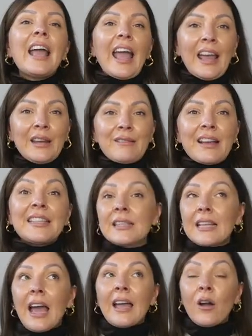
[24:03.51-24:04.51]
Anyways,
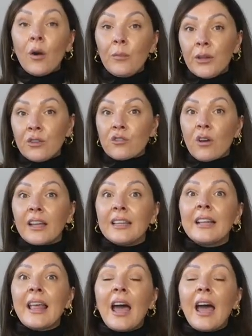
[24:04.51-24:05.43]
I hope you enjoyed it.